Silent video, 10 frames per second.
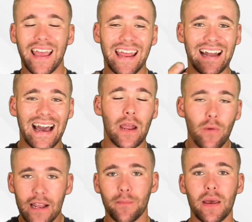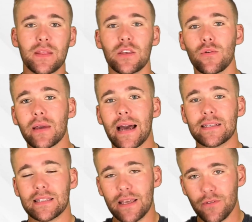And I recommend that you
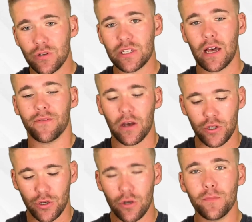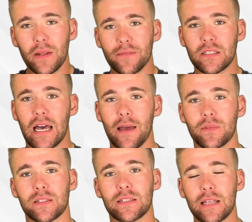guys give yourself a good bit of time
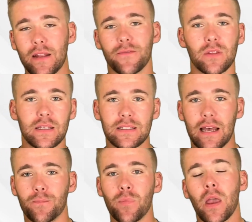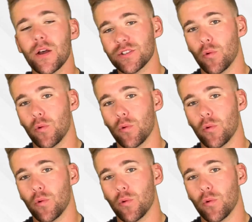to study for the exam. So